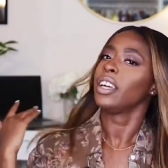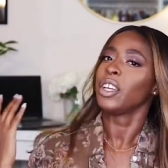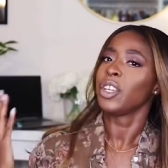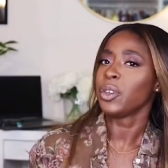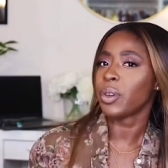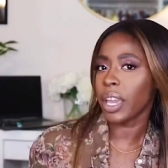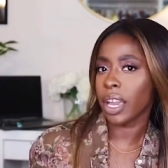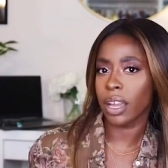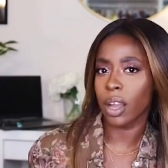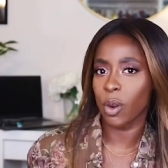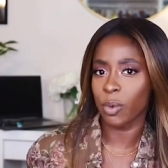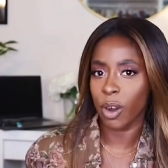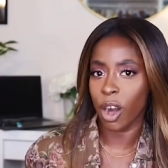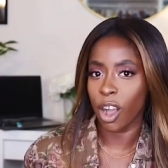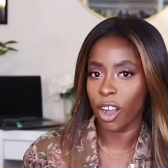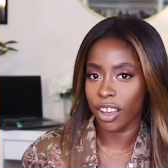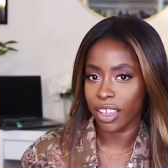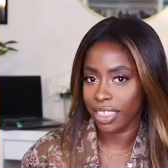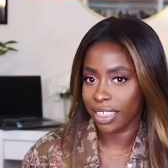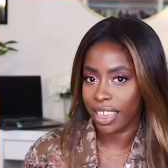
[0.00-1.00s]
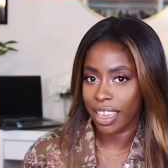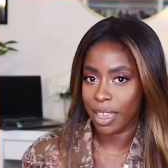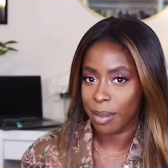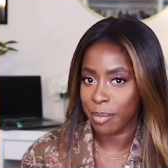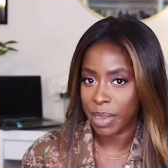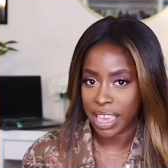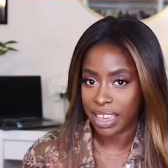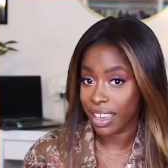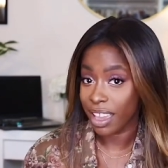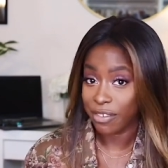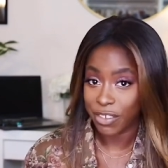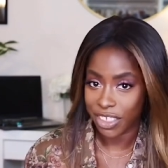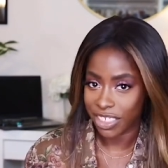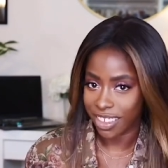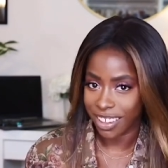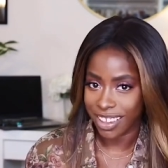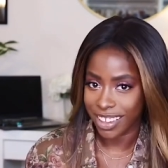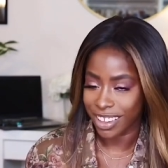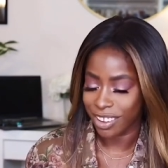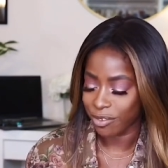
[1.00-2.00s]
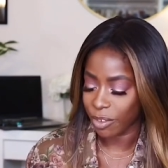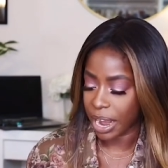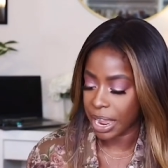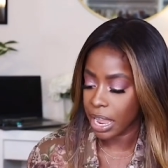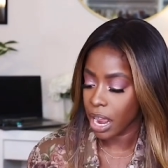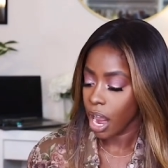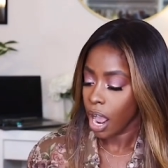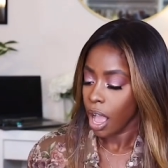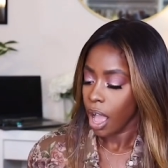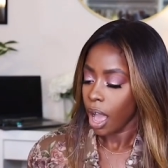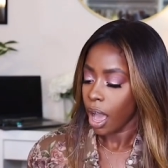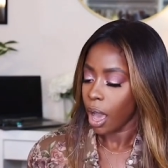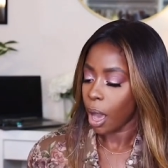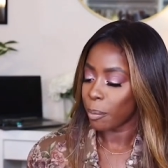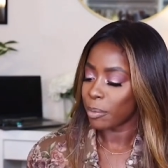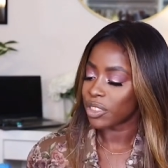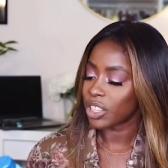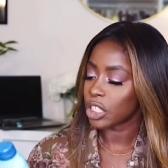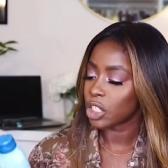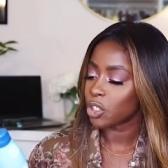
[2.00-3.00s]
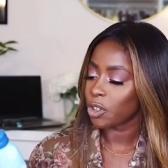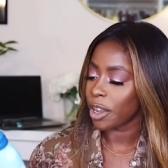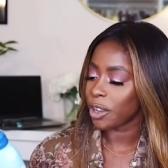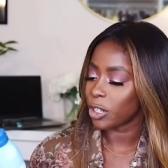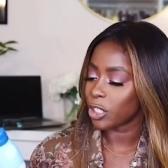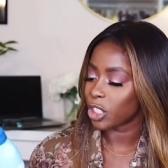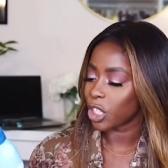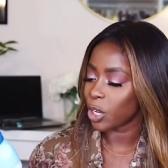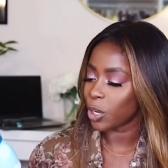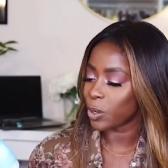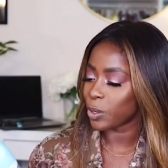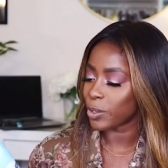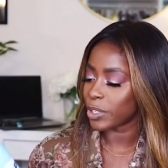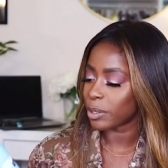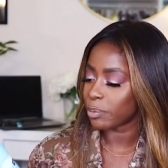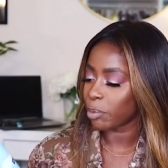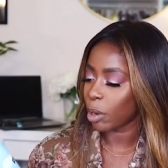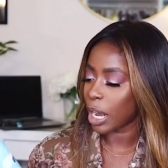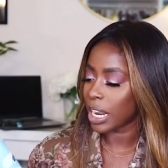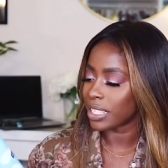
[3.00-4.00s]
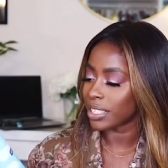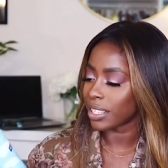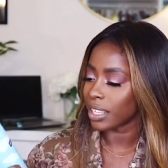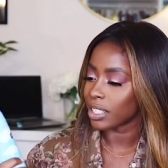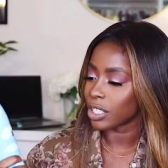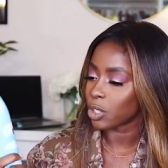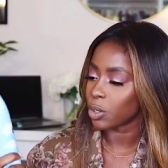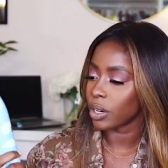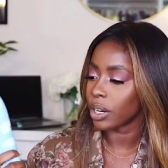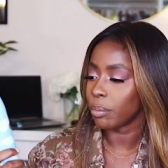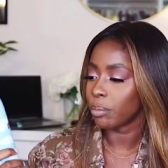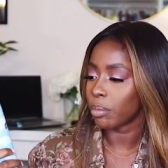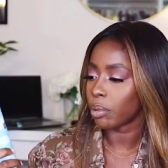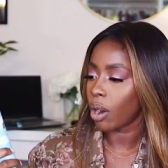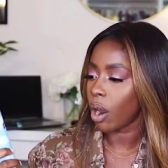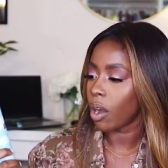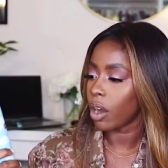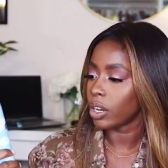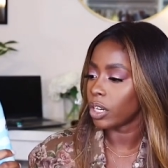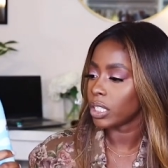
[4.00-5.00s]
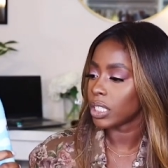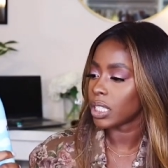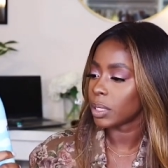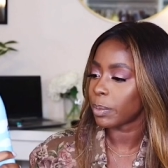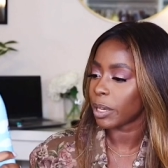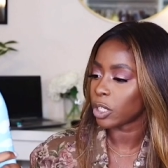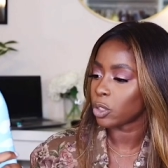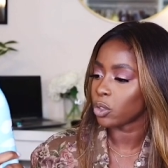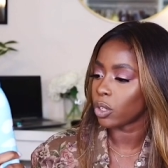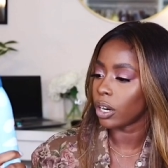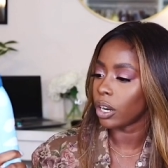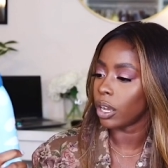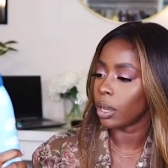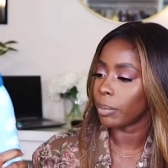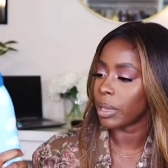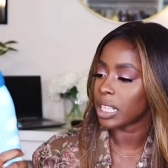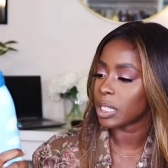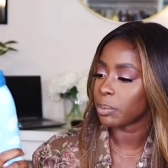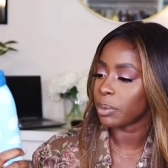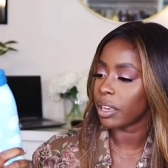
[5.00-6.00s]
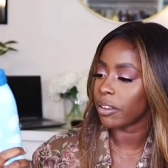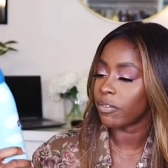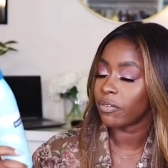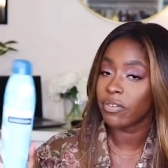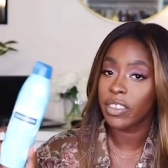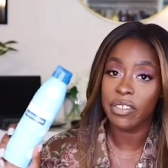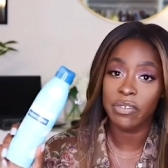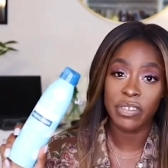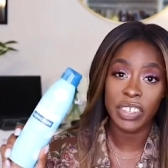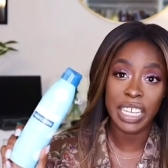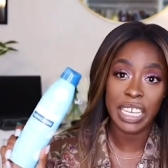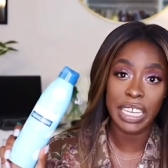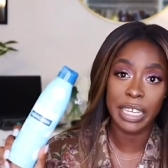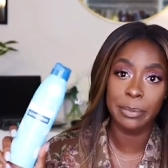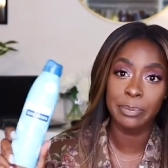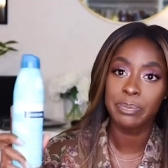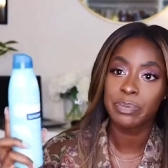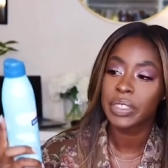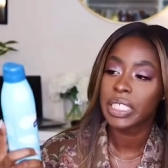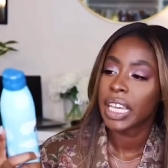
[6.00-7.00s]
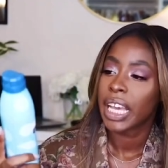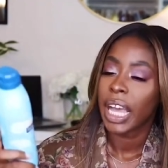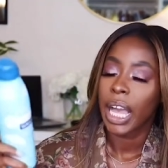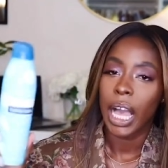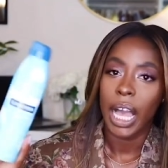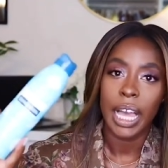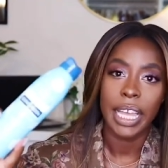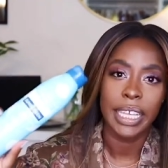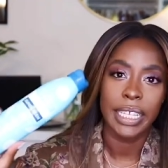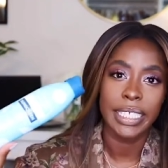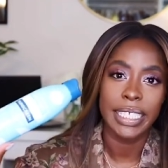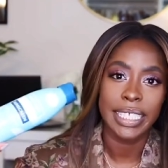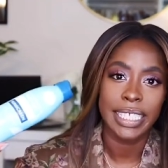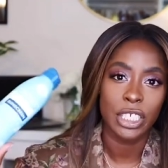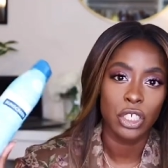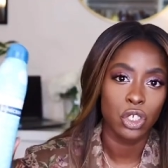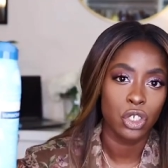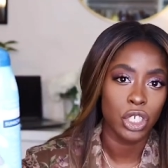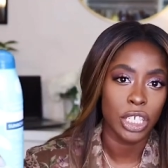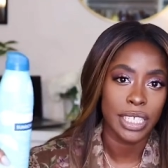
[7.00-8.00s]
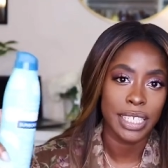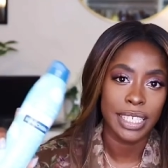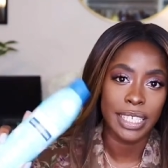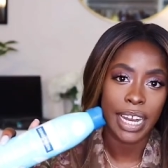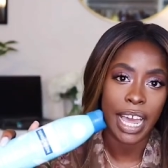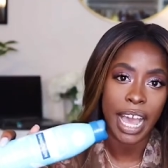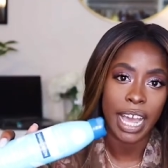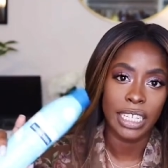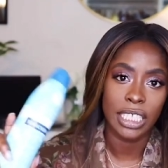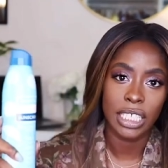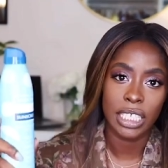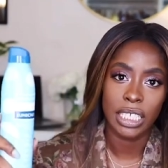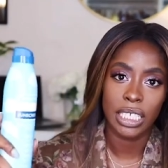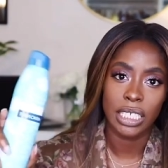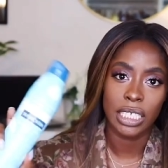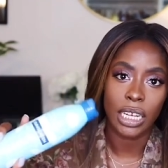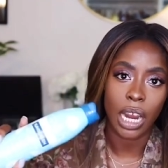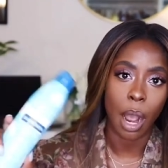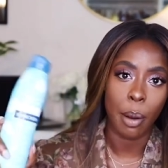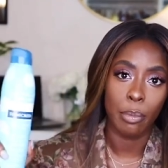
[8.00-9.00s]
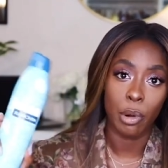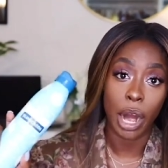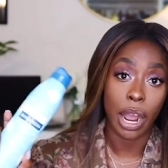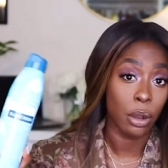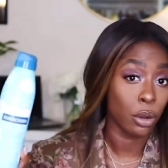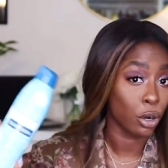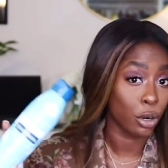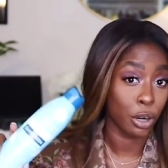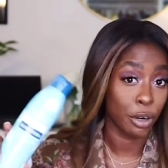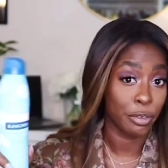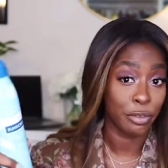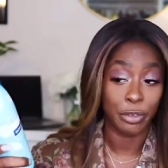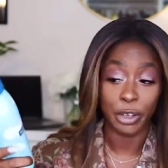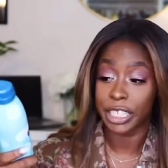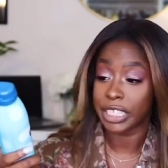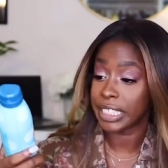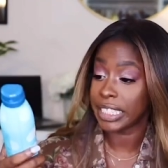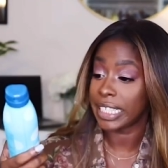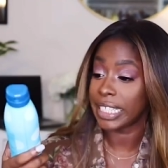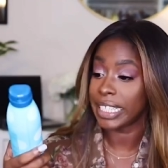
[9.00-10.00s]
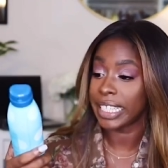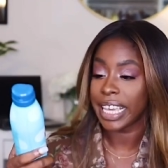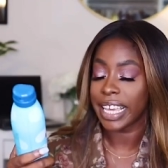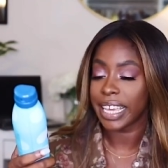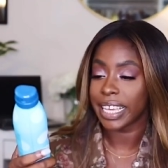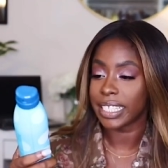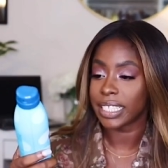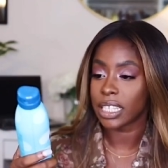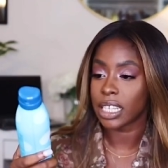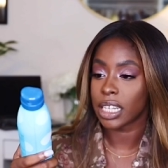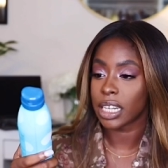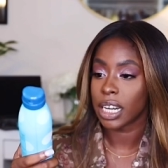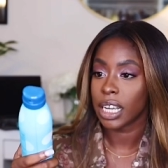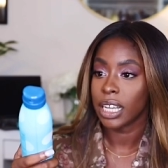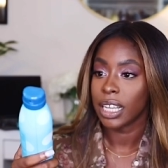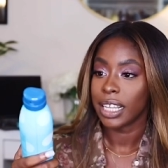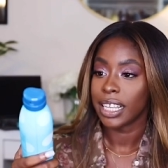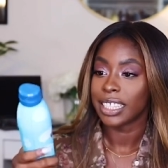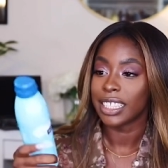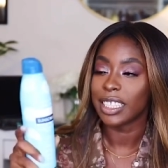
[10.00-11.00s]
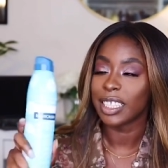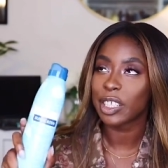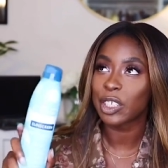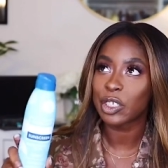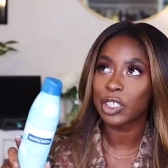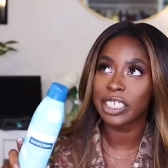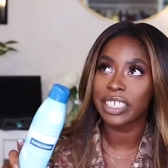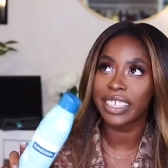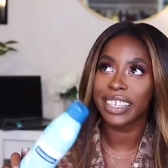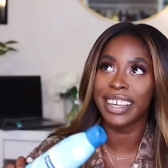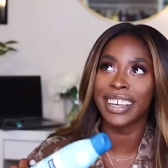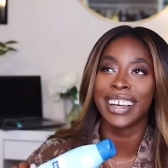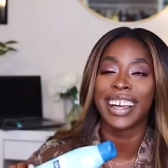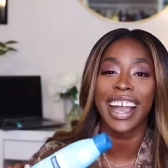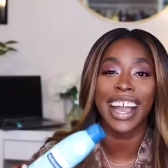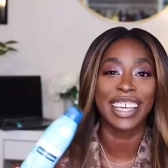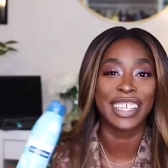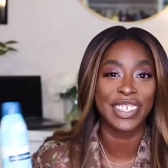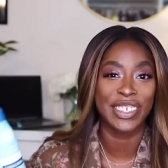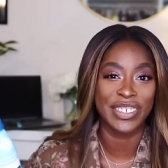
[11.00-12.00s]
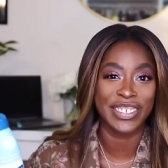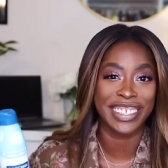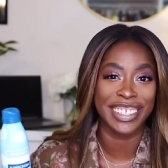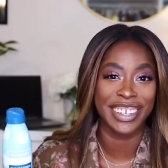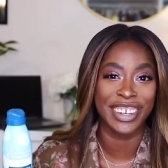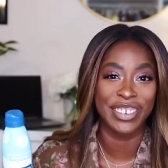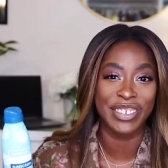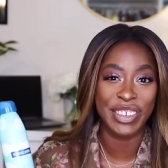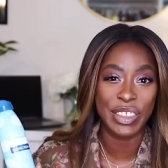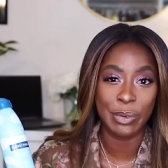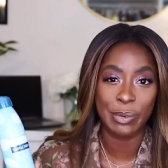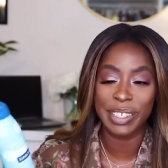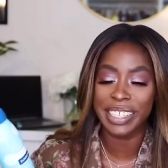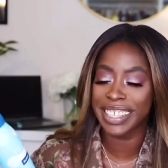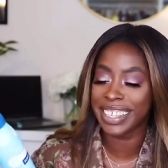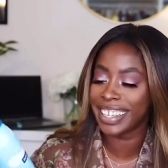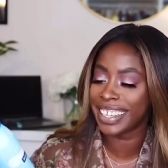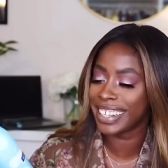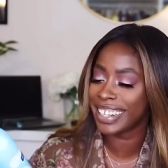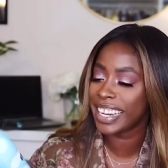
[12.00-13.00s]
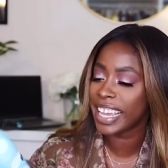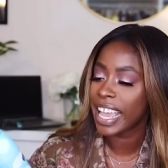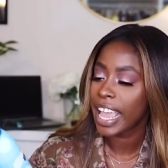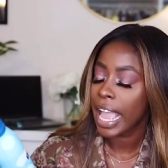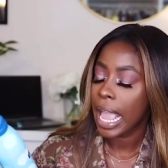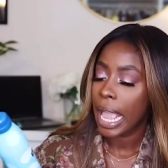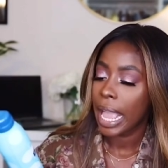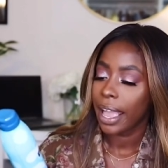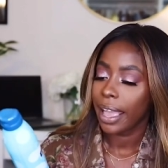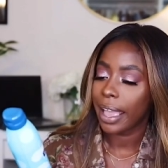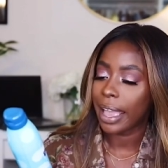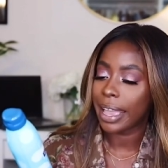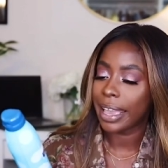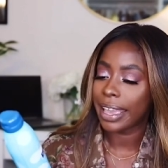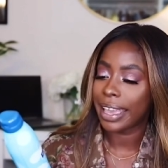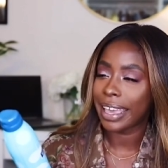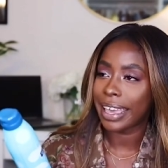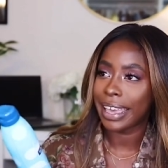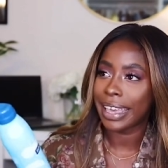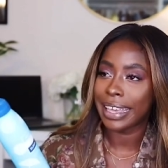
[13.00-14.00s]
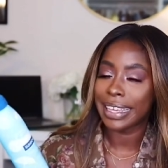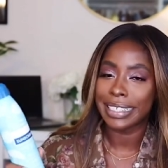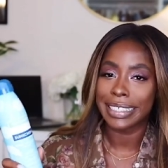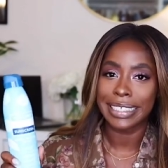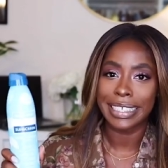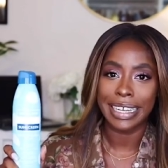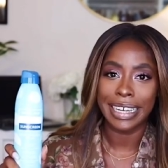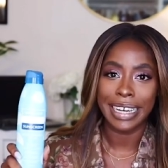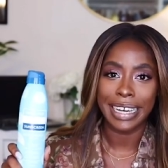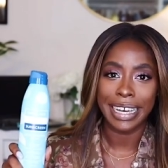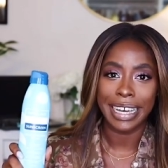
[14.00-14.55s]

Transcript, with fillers: you can't go wrong. They make everything good, right? But this Trader Joe's Spray Sunscreen Broad Spectrum SPF 50 is just not brown girl friendly. It literally, I used it over the weekend, and